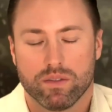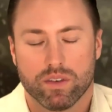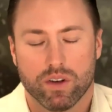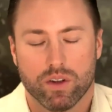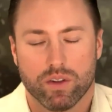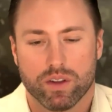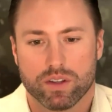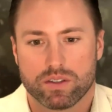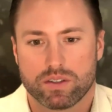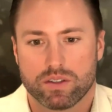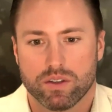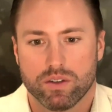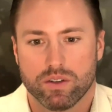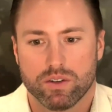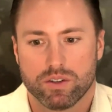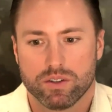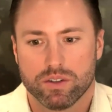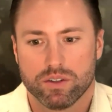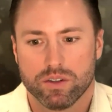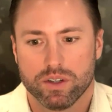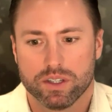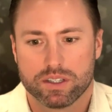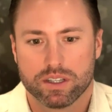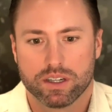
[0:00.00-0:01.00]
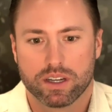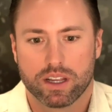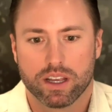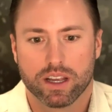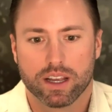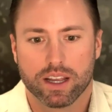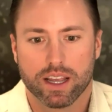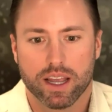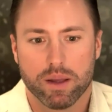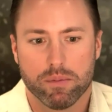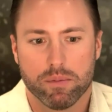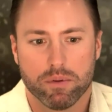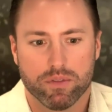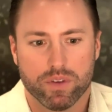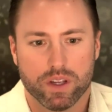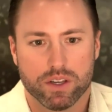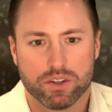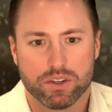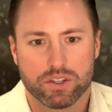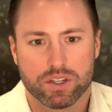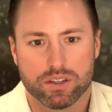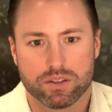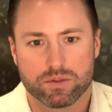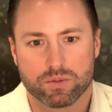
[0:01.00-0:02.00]
No, that's so true. It's like a game of
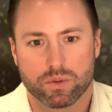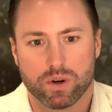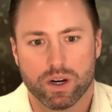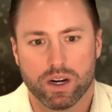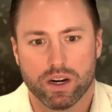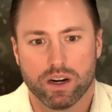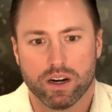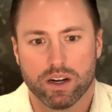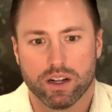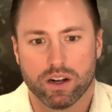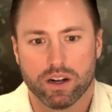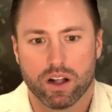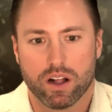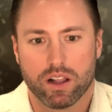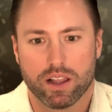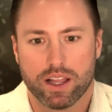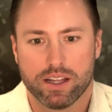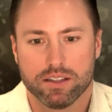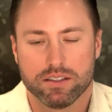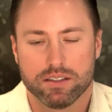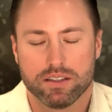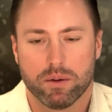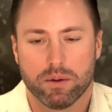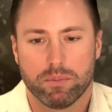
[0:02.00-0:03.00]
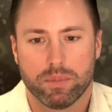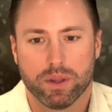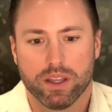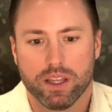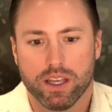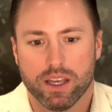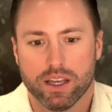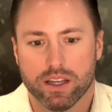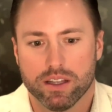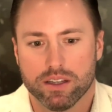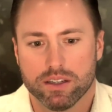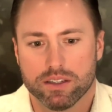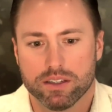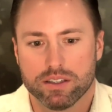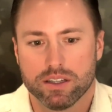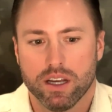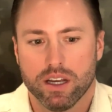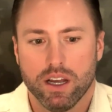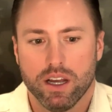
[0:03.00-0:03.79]
inches where it all adds up in the end.